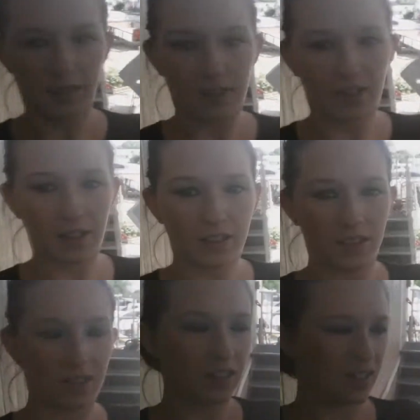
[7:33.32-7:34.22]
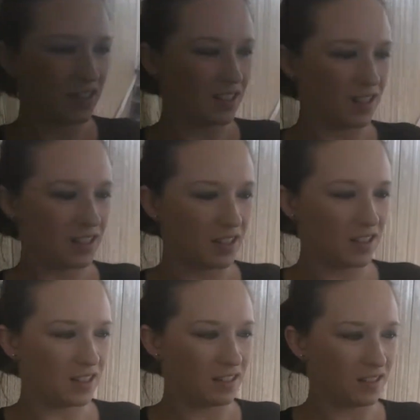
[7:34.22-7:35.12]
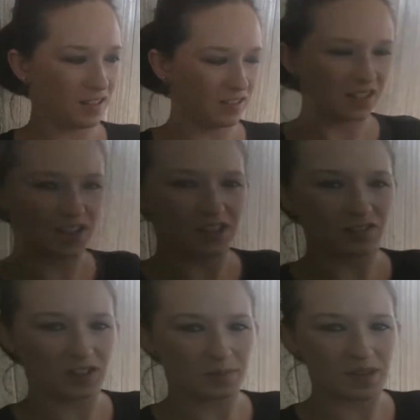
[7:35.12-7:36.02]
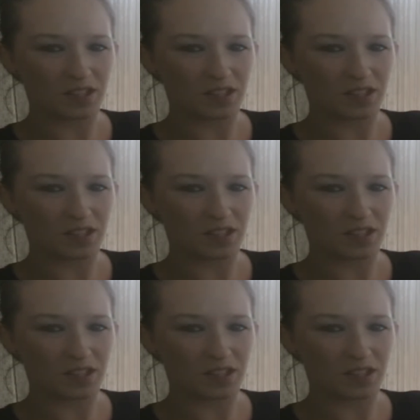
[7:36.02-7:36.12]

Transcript: list and kind of like a